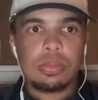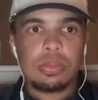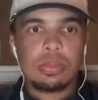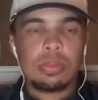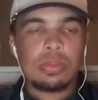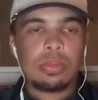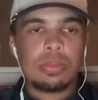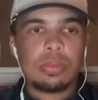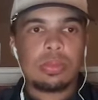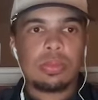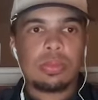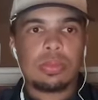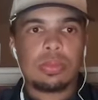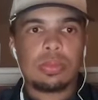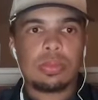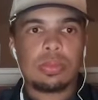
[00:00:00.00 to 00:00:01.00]

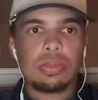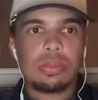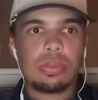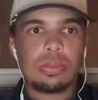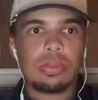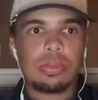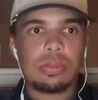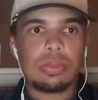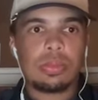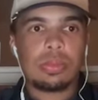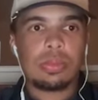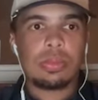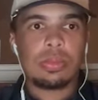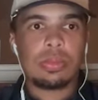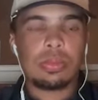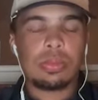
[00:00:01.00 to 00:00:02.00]

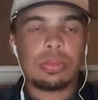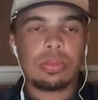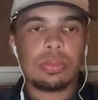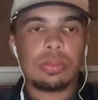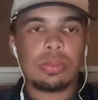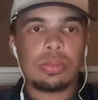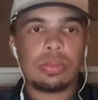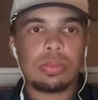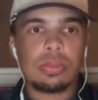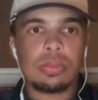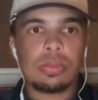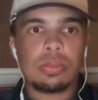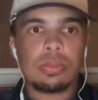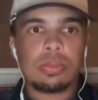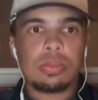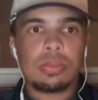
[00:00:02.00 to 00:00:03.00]

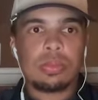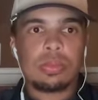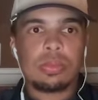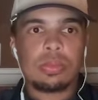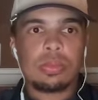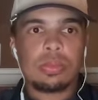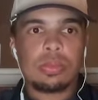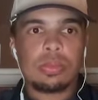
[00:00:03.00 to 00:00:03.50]
[no speech]